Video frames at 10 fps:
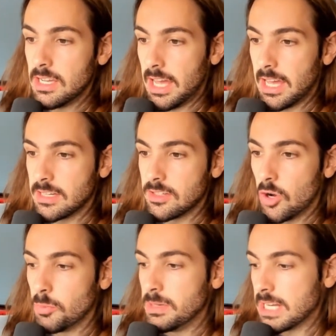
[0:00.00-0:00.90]
and
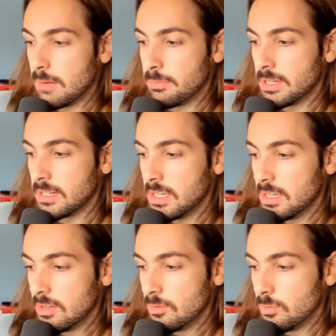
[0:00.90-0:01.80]
Obi Toppin
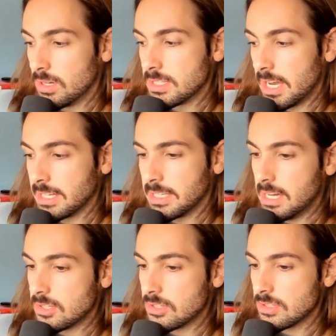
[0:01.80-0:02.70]
was, I
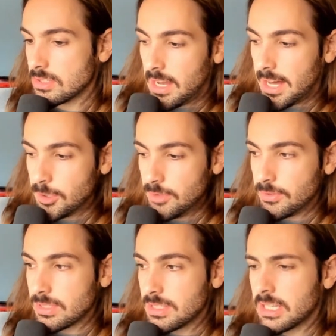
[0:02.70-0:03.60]
guess, I don't know if it
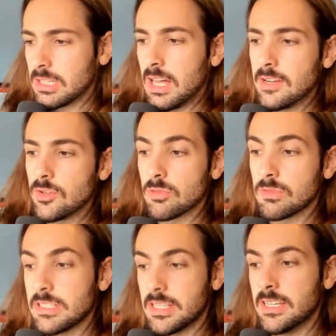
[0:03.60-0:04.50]
was declined or
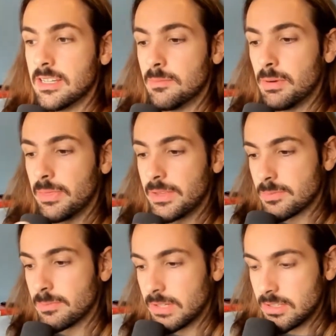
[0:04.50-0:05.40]
rescinded, but this
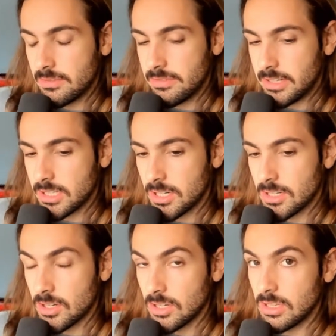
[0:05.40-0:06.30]
must have occurred
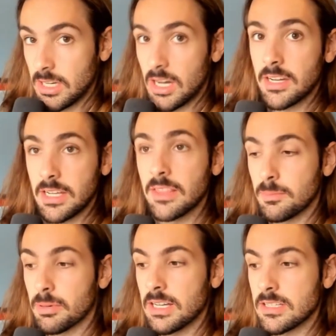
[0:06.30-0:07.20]
early on in the
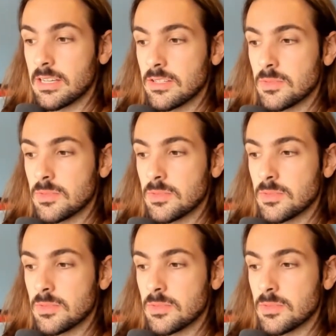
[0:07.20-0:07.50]
process